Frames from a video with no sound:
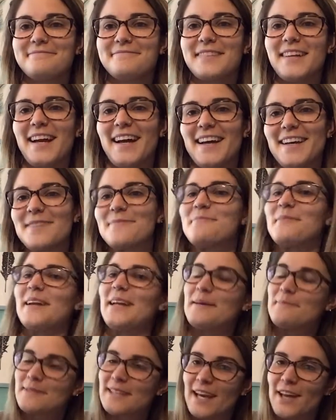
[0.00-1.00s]
Hi, my name
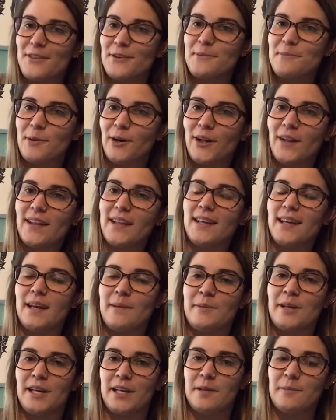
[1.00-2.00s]
is Catherine Paul, and I'm
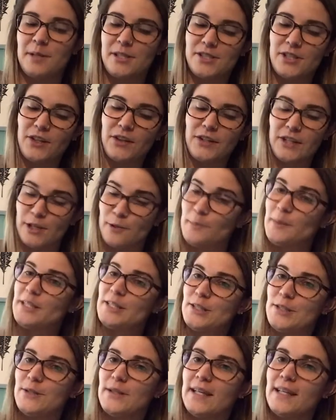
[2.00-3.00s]
an occupational therapy
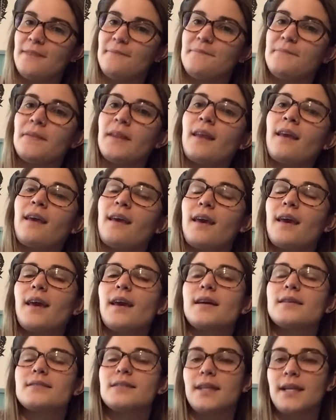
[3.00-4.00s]
student,
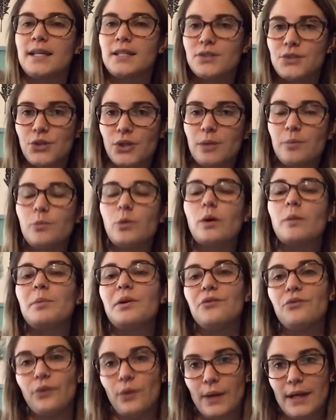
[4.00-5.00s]
and today's group will be
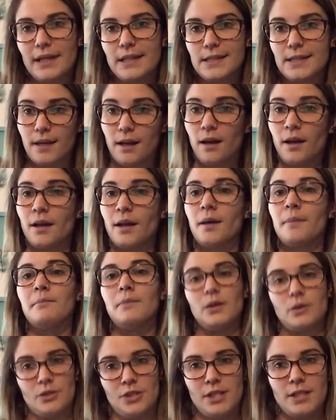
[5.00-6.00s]
focused on
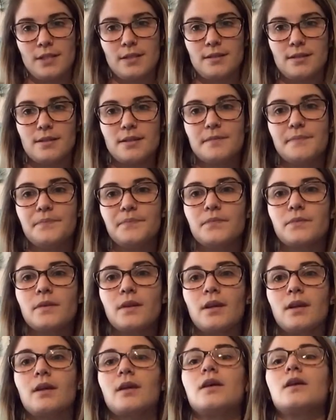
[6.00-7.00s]
emotions.
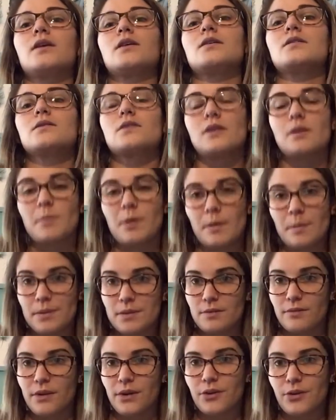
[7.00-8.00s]
So the purpose
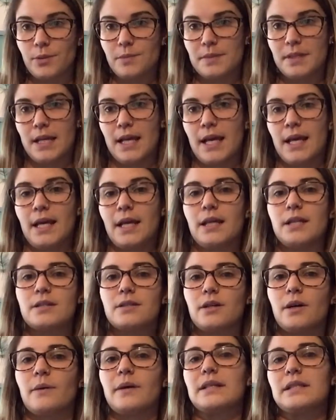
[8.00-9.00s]
of our group today is
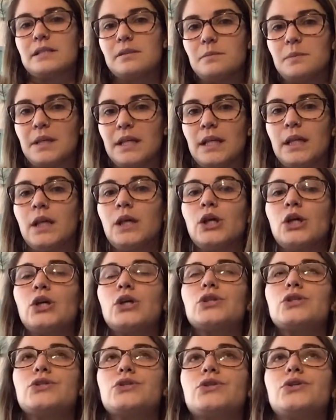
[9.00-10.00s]
going to be
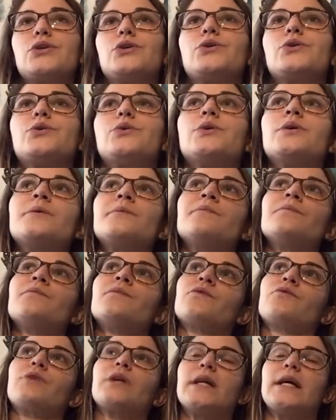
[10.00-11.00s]
to
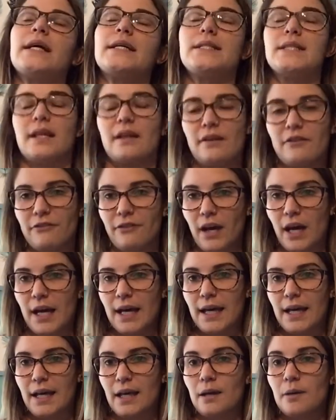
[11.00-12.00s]
really
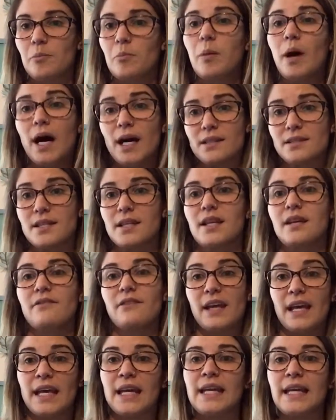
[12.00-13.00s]
identify positive
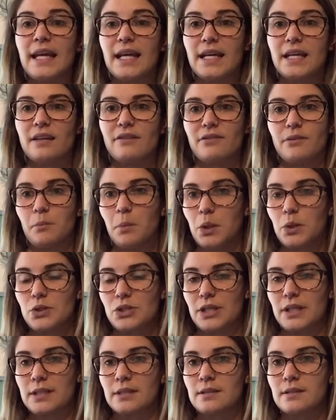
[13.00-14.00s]
and negative
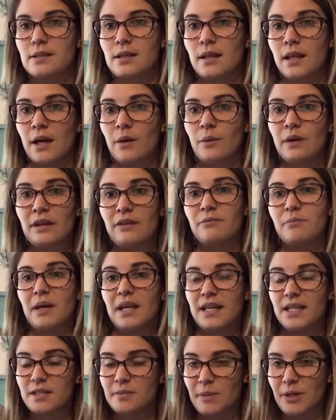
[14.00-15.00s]
emotions that we've been
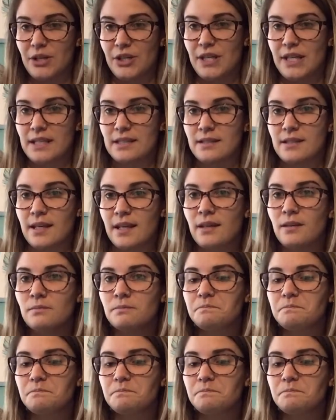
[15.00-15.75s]
experiencing,